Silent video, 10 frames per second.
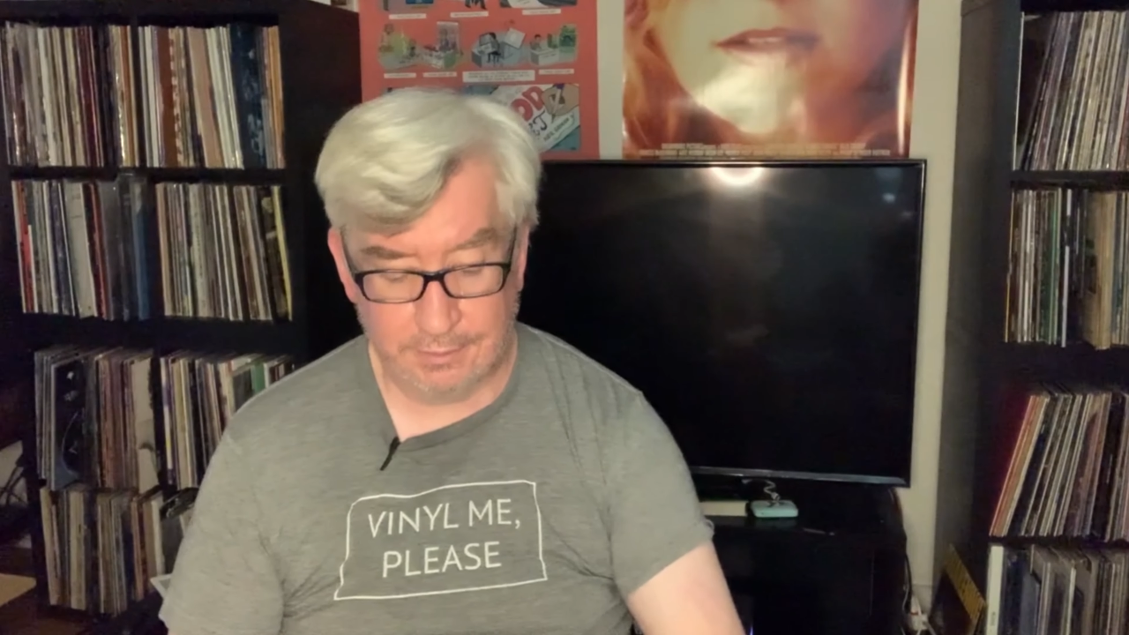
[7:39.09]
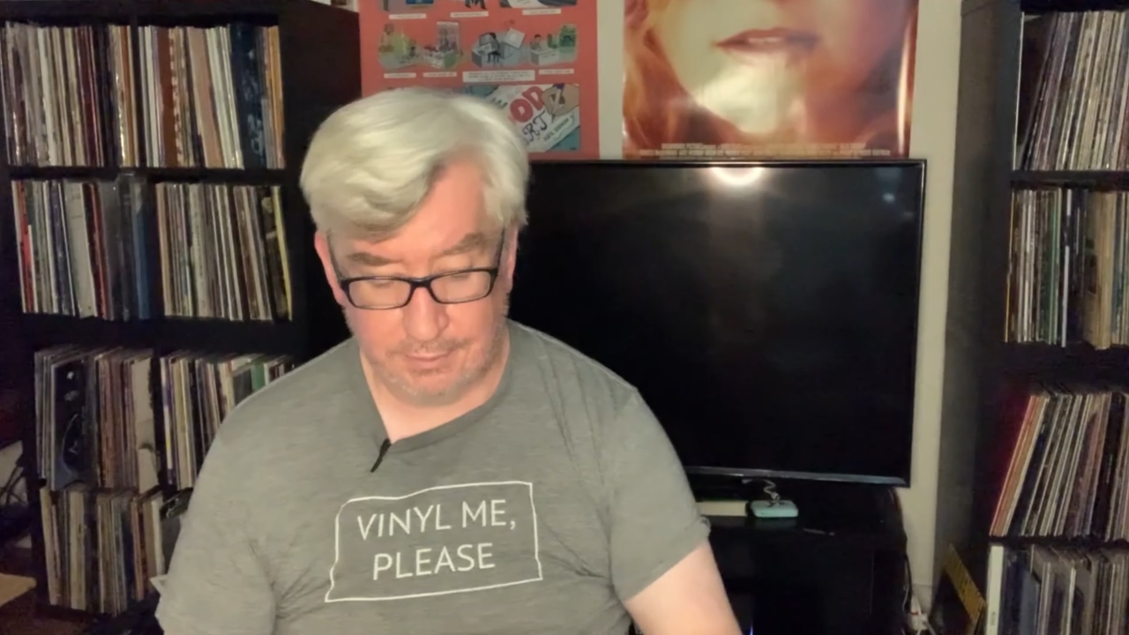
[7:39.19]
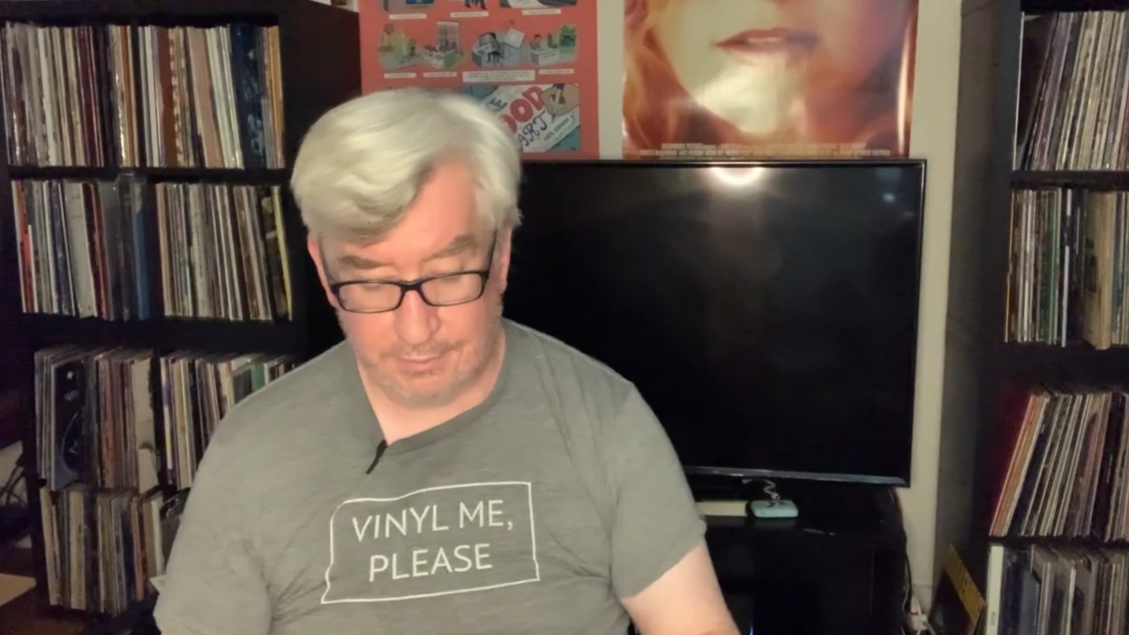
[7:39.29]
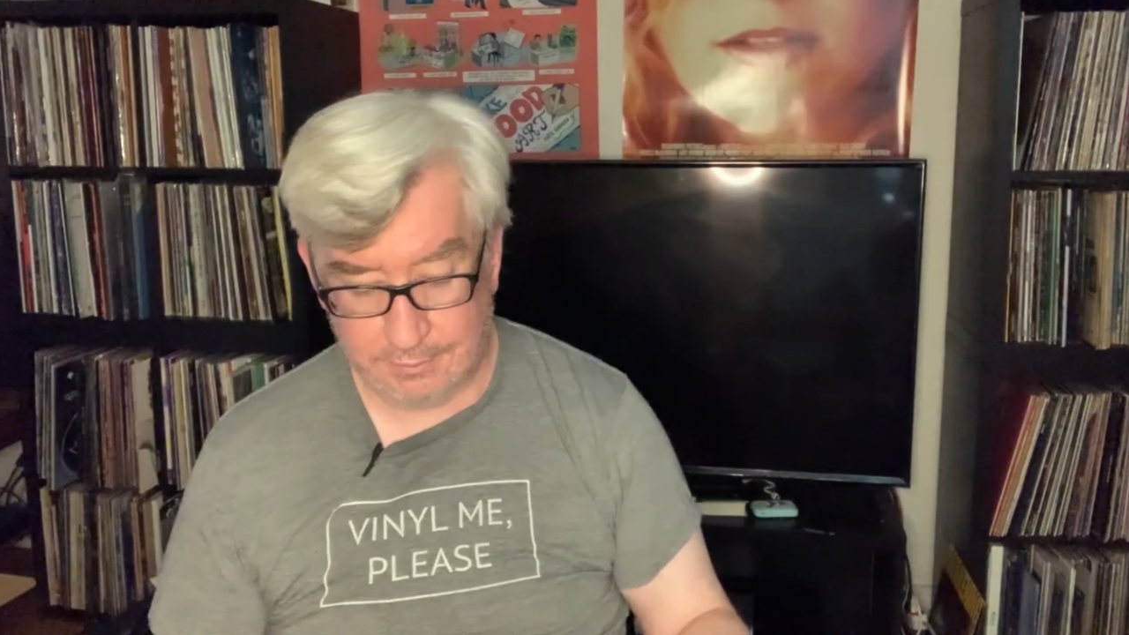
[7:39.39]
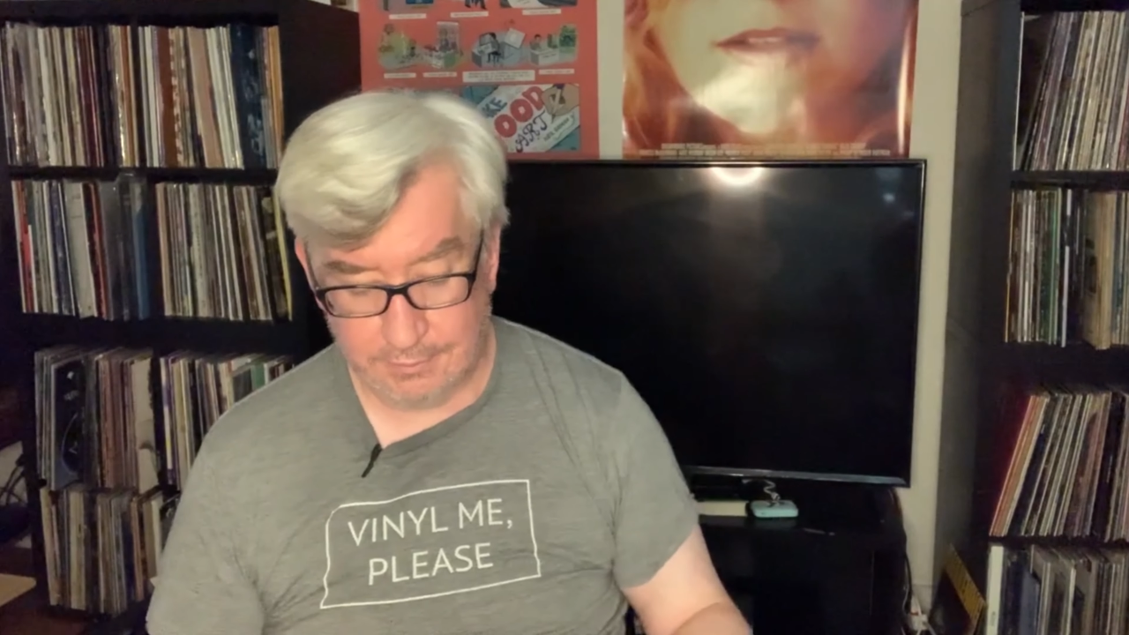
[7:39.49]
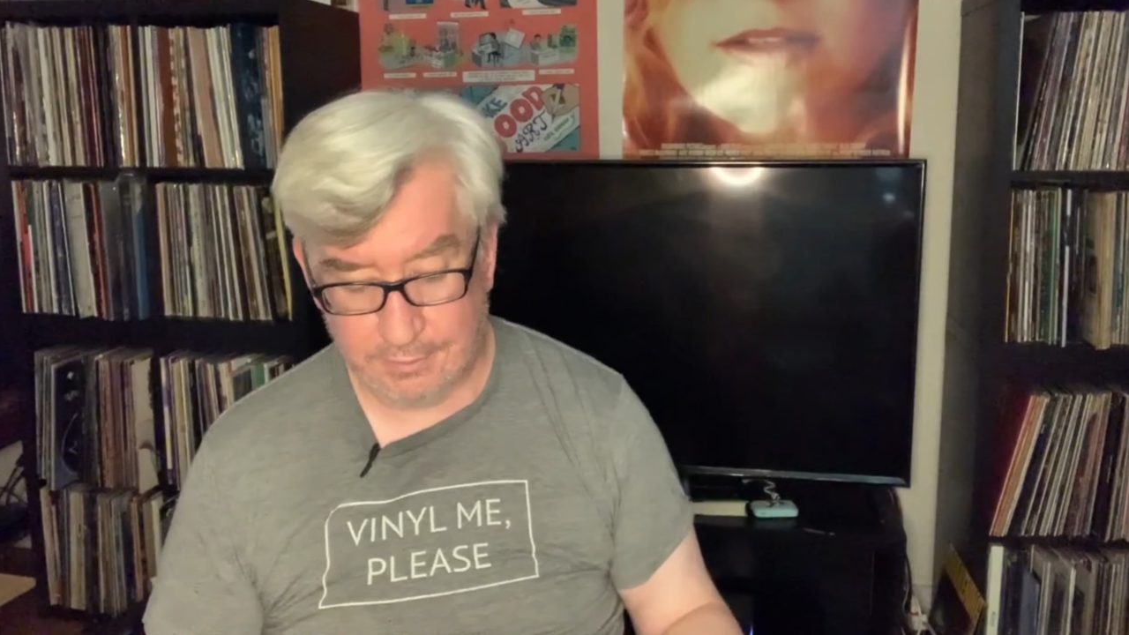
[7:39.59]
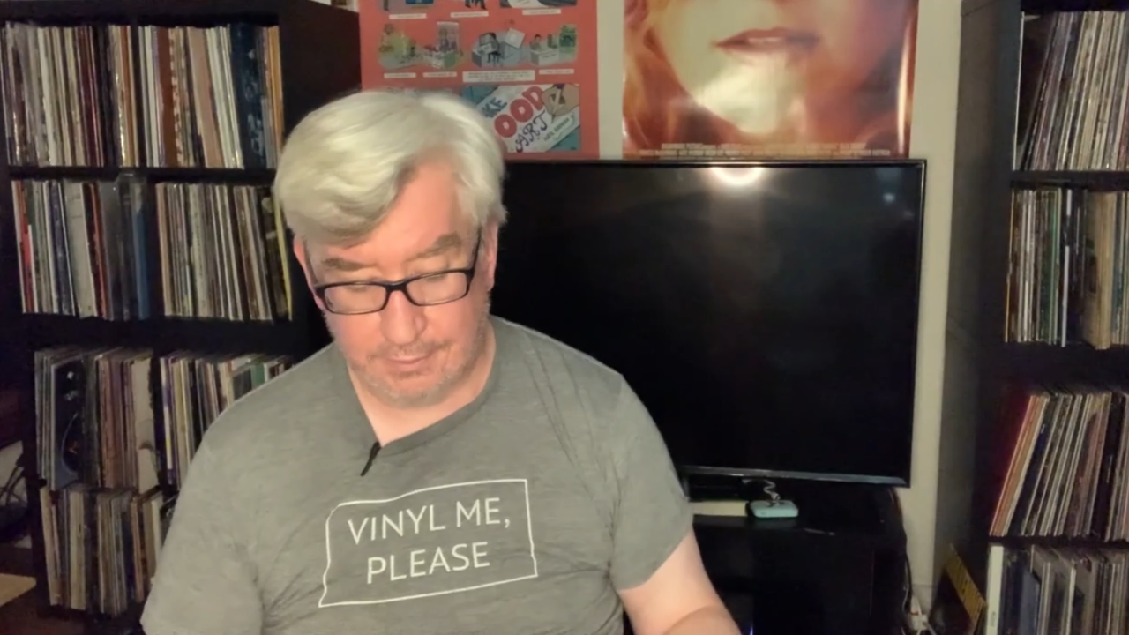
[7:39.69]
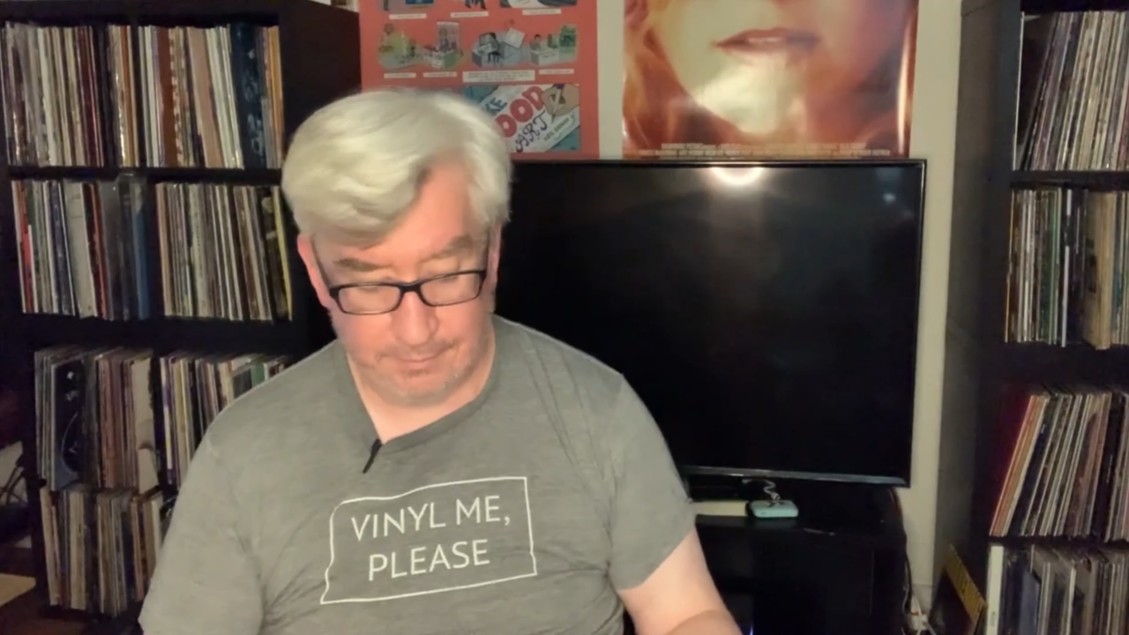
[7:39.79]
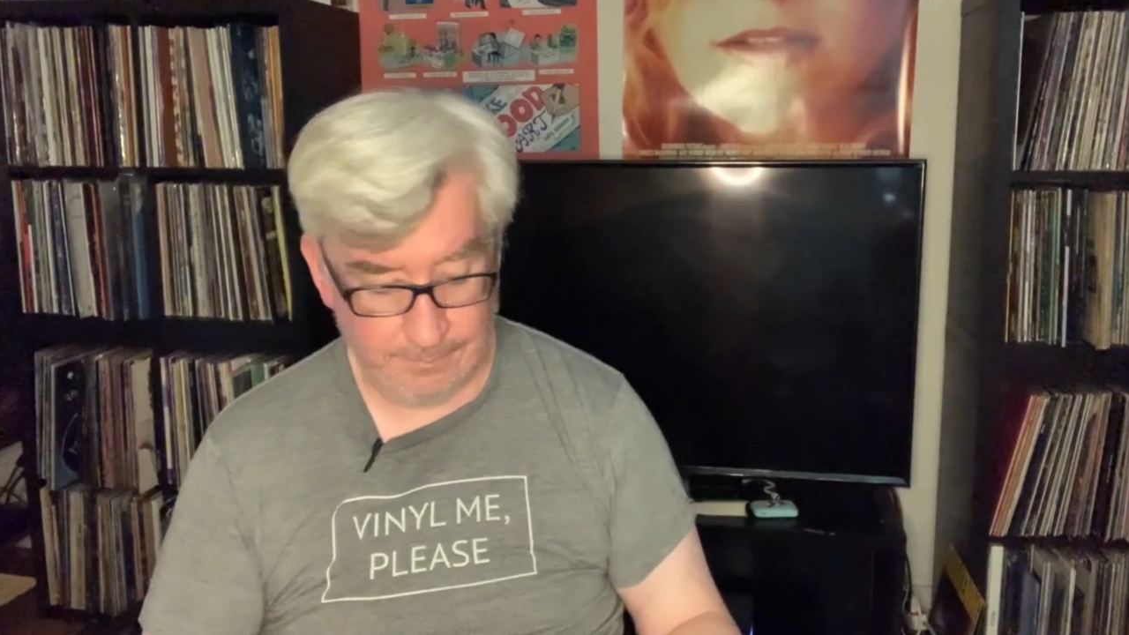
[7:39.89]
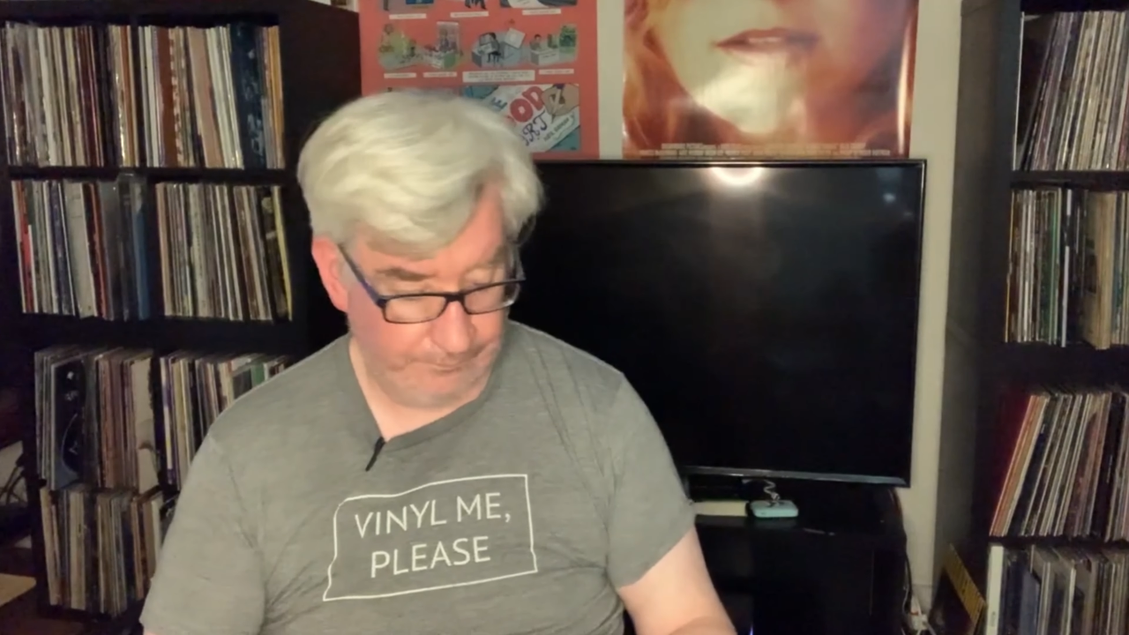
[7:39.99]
and uh,